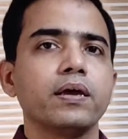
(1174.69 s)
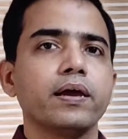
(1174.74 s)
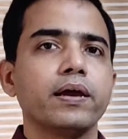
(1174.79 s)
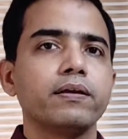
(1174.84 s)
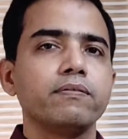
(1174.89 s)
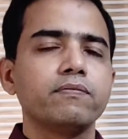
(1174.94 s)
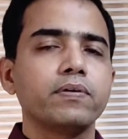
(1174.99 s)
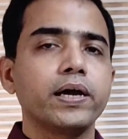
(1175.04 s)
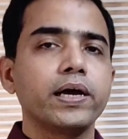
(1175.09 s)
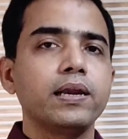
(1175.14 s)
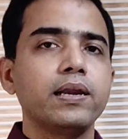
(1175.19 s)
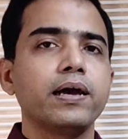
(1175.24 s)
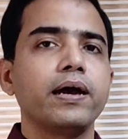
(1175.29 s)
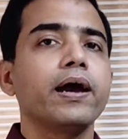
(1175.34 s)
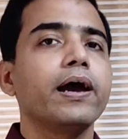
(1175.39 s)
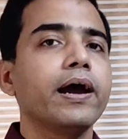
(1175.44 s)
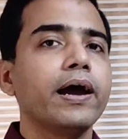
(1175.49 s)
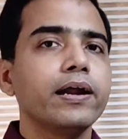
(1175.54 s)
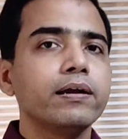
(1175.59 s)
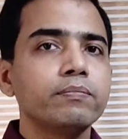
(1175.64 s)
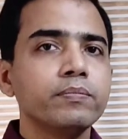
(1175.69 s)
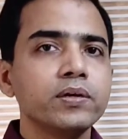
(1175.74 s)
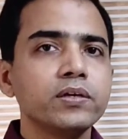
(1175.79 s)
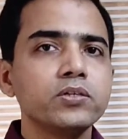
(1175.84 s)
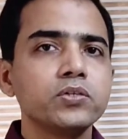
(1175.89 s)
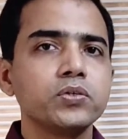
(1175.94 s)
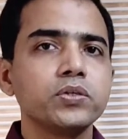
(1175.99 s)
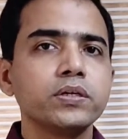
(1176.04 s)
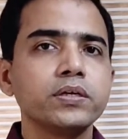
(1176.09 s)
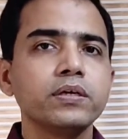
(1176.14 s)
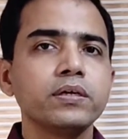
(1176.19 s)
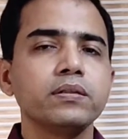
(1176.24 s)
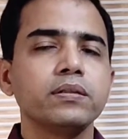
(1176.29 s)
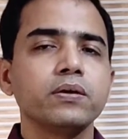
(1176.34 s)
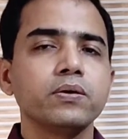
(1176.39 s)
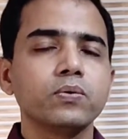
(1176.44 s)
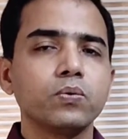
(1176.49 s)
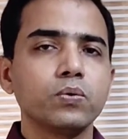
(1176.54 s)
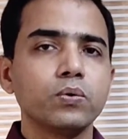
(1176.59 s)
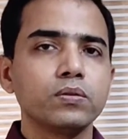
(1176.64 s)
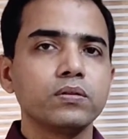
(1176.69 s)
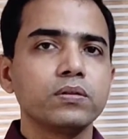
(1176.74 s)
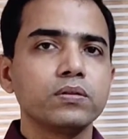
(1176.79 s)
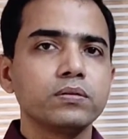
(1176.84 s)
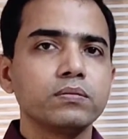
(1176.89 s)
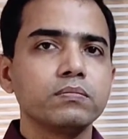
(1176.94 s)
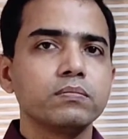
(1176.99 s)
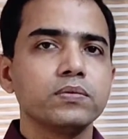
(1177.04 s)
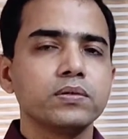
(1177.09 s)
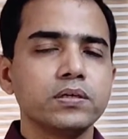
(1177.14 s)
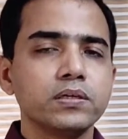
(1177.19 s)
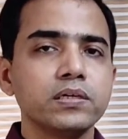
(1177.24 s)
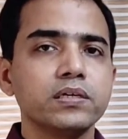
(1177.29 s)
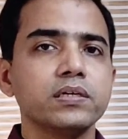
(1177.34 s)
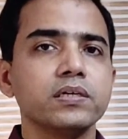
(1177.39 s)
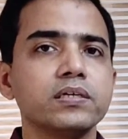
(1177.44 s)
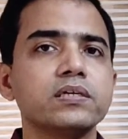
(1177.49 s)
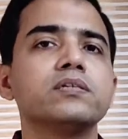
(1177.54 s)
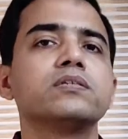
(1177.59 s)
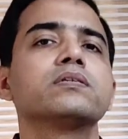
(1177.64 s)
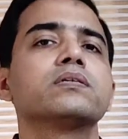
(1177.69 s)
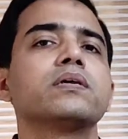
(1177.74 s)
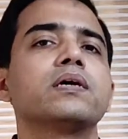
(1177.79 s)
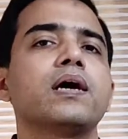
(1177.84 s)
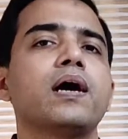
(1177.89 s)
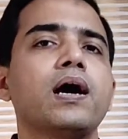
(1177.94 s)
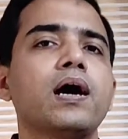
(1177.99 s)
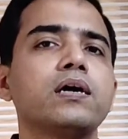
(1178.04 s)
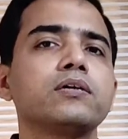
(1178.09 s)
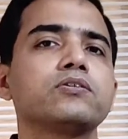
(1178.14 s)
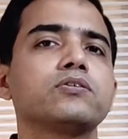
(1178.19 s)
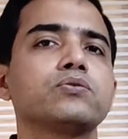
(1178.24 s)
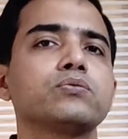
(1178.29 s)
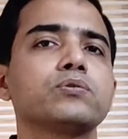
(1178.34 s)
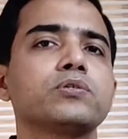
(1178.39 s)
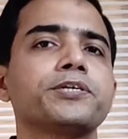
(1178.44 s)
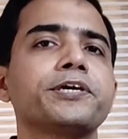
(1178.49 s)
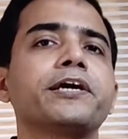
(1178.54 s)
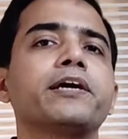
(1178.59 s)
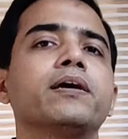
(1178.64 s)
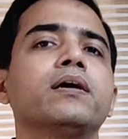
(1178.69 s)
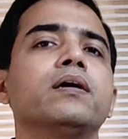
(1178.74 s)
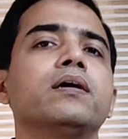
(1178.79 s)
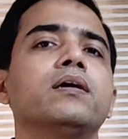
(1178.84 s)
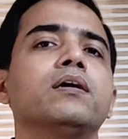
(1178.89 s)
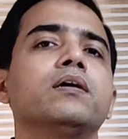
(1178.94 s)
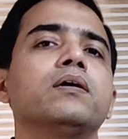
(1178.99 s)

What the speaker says: And while administering the oath, he is asked to say,